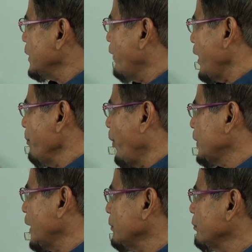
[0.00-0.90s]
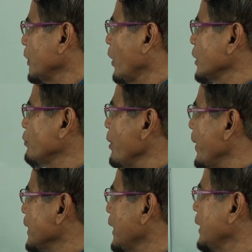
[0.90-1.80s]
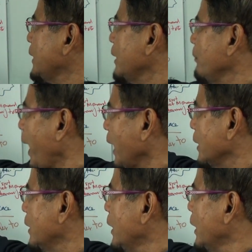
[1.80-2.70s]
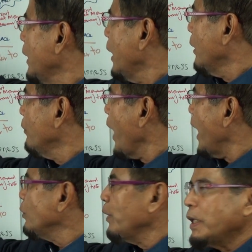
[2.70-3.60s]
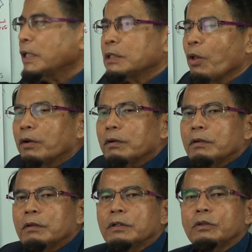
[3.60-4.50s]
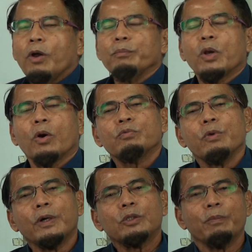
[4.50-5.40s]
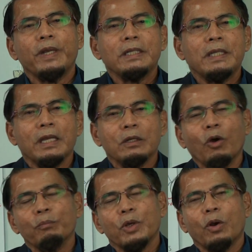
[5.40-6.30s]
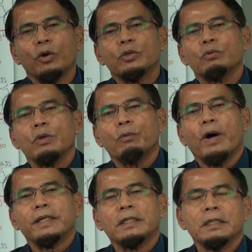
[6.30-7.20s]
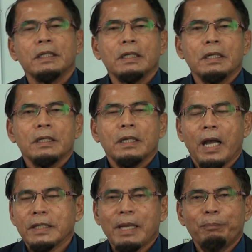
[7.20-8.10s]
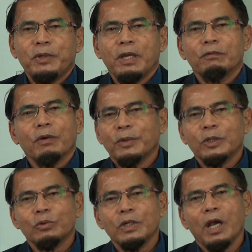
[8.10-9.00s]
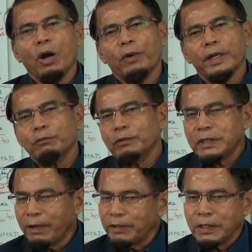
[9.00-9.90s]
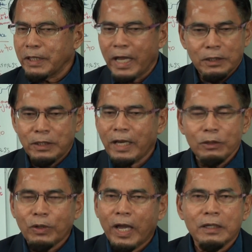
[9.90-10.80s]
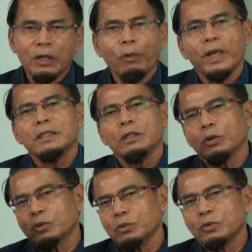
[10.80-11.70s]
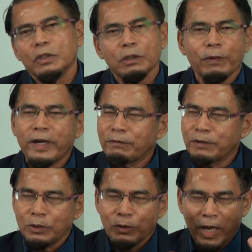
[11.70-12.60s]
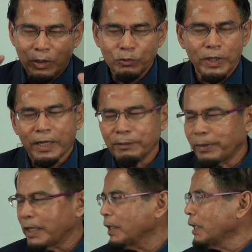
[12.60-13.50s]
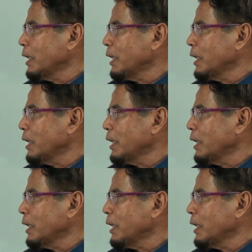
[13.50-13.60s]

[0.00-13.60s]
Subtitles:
is very important, because we must understand back, we are doing this not because we want to meditate, not because we want something from the dunya or what. Whichever that you can request in your sujood, in whatever, you can do that. But